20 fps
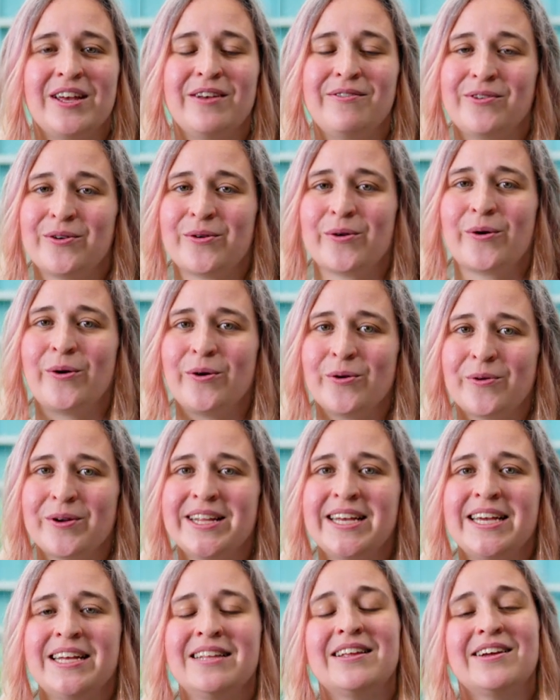if you're
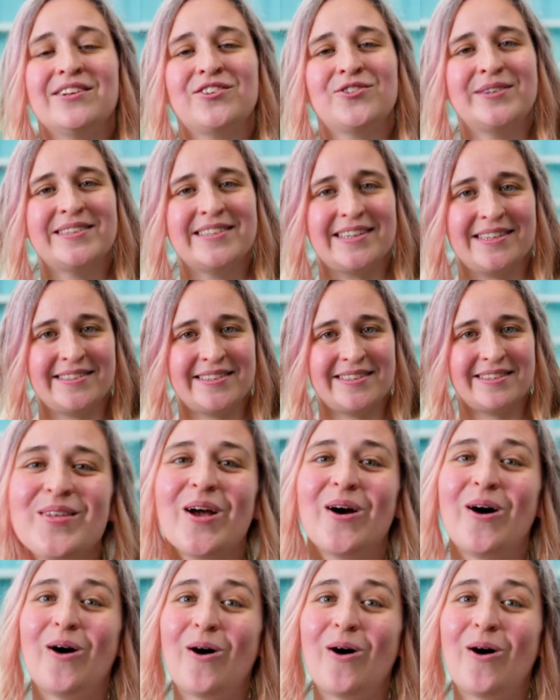already in touch with us,